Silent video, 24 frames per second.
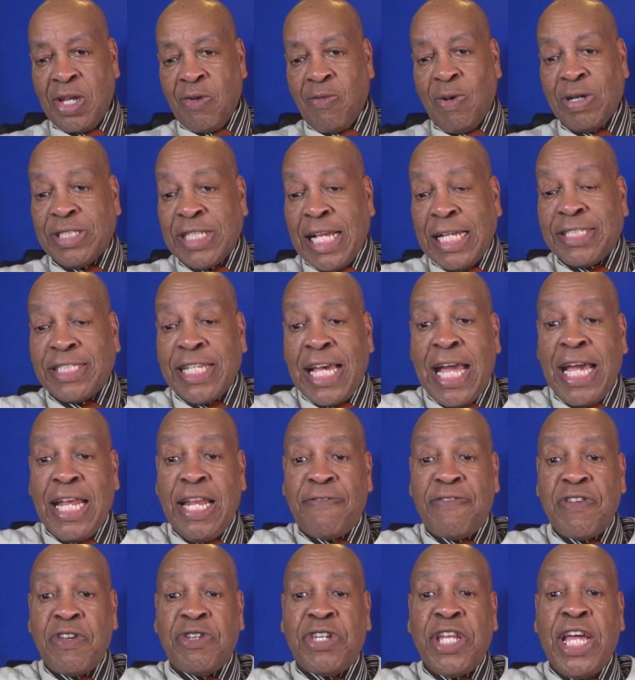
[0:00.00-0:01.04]
What's that saying?
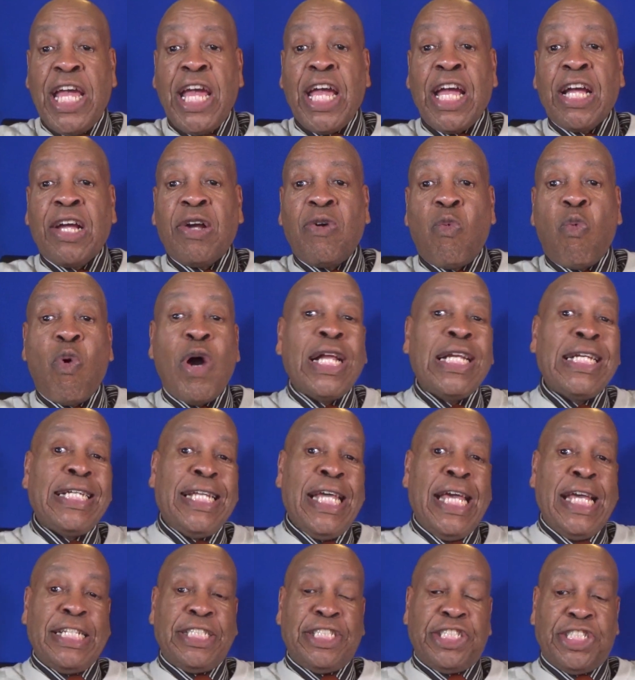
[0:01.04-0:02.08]
If you dig one
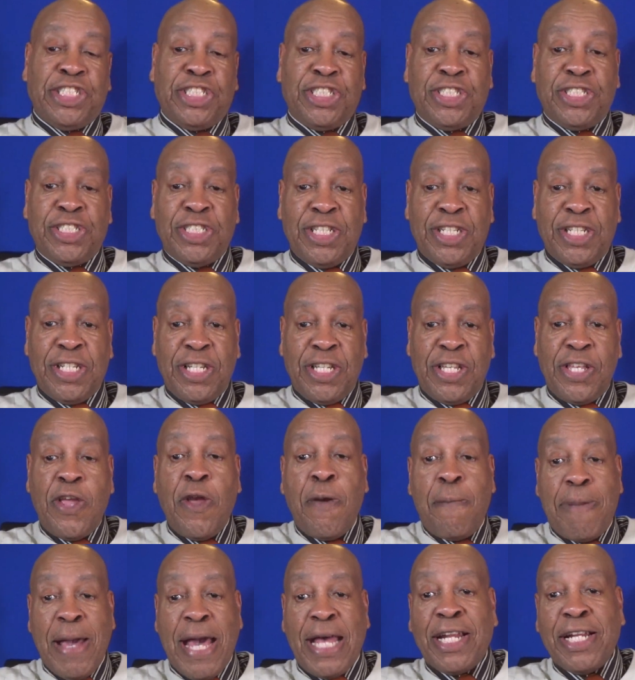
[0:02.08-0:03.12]
ditch,
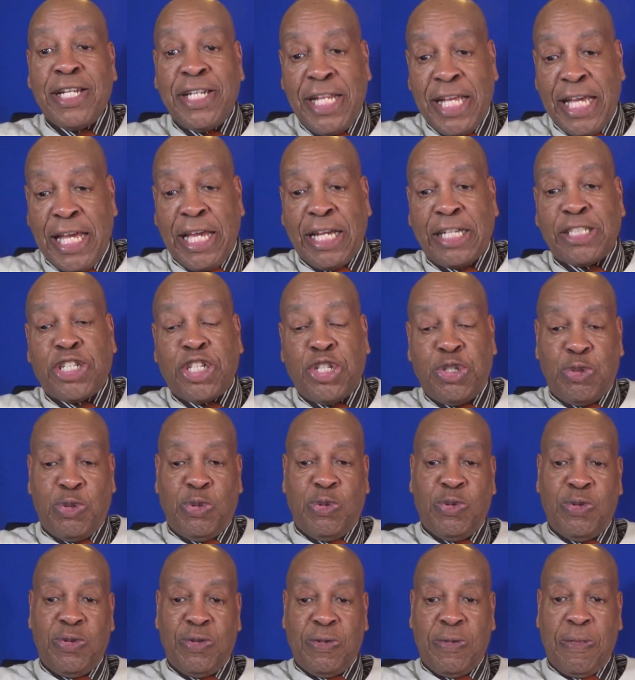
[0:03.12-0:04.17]
you better dig two.
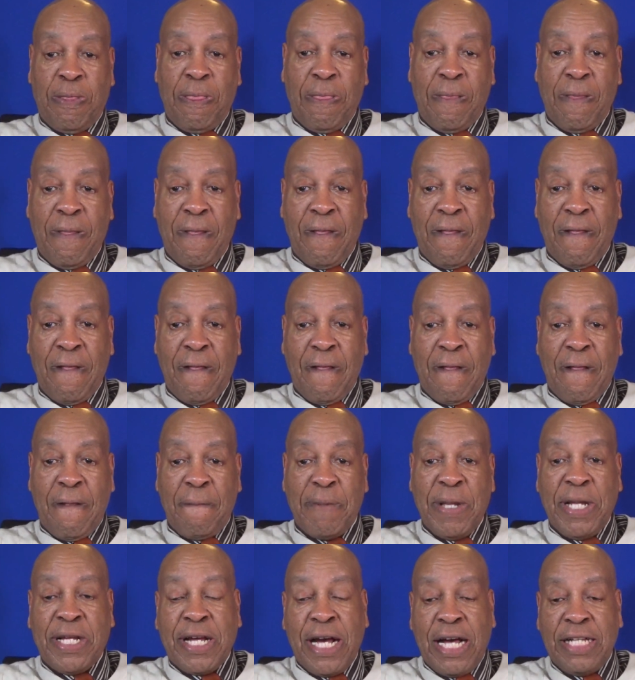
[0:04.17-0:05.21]

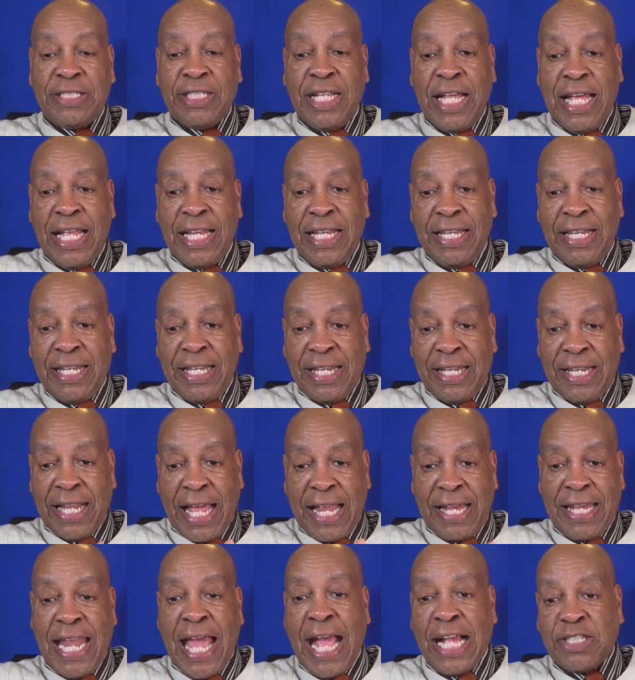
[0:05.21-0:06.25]
Because that
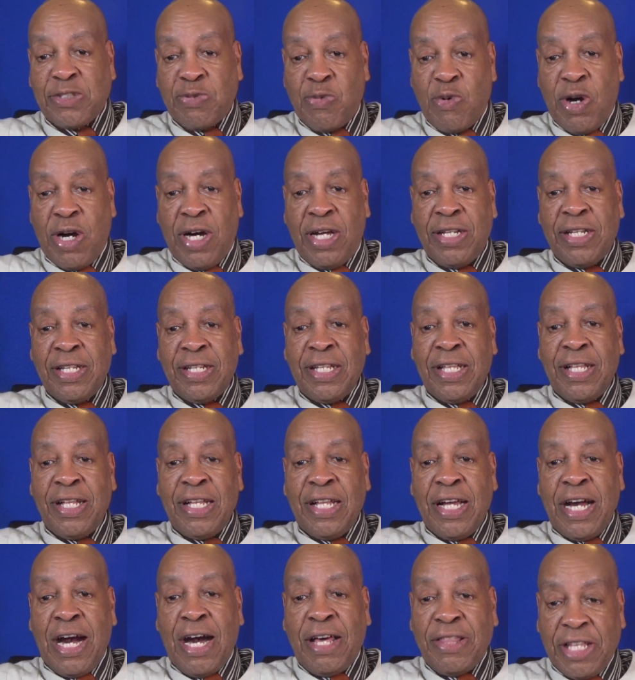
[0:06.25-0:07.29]
next one,
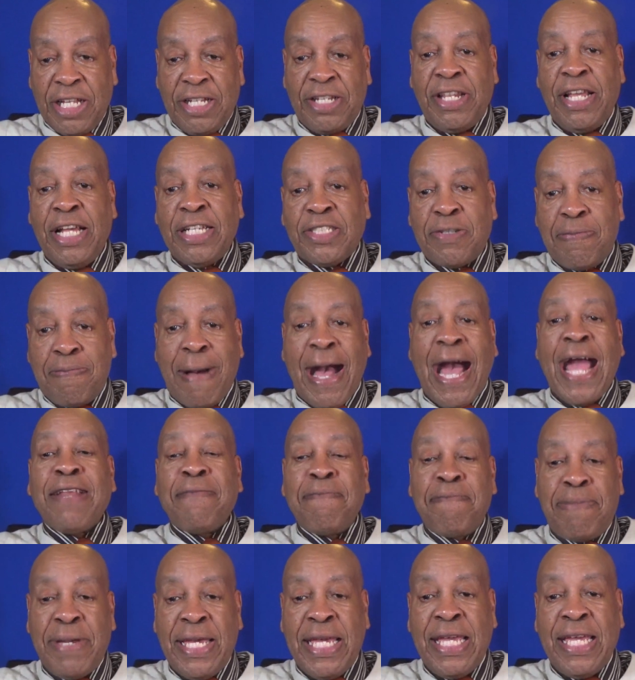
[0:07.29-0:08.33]
other ditch
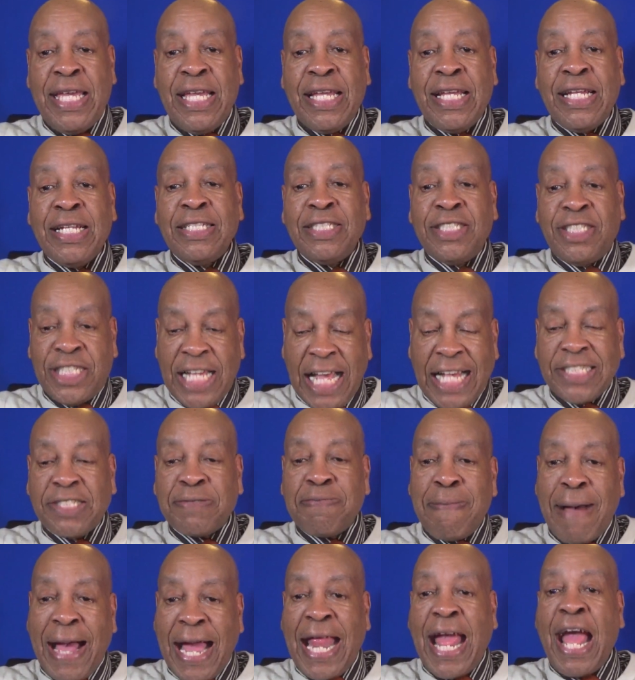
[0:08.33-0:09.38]
might be, just
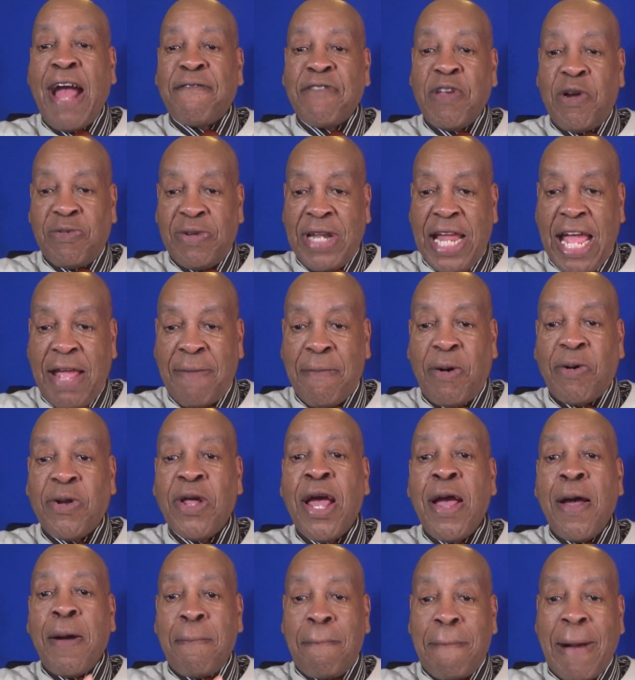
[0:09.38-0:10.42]
might have your name on,
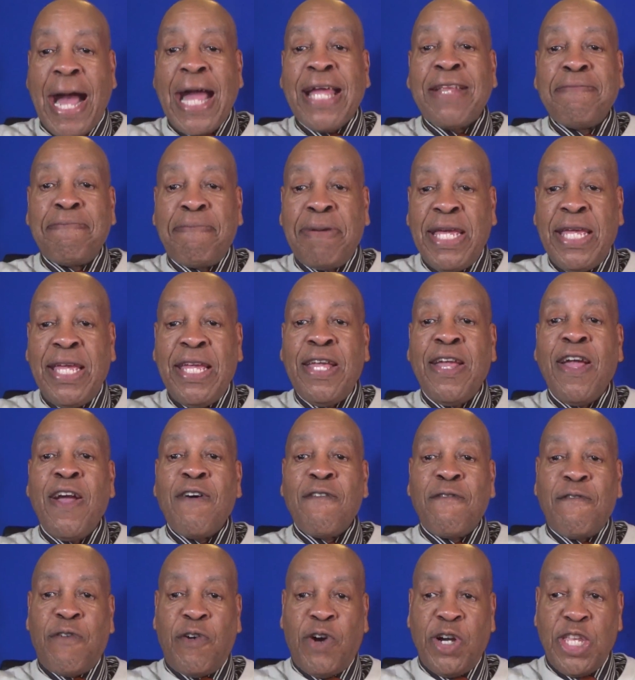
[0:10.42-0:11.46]
might be
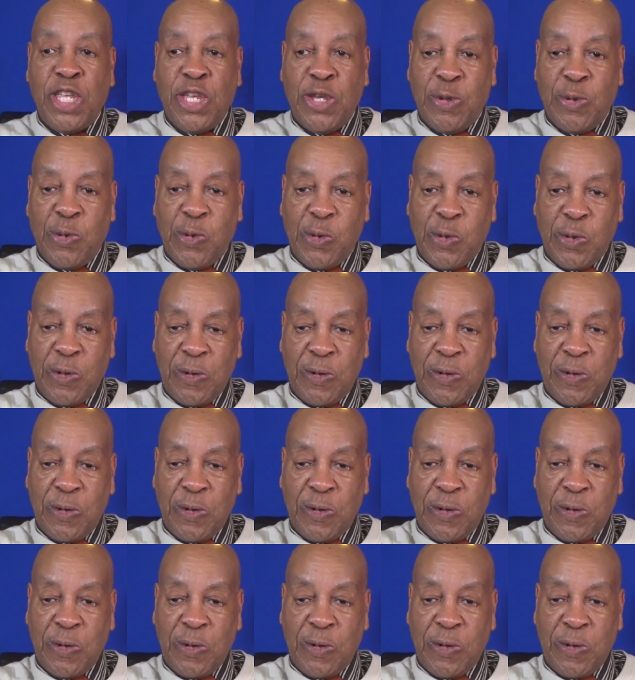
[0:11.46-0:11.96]
for you.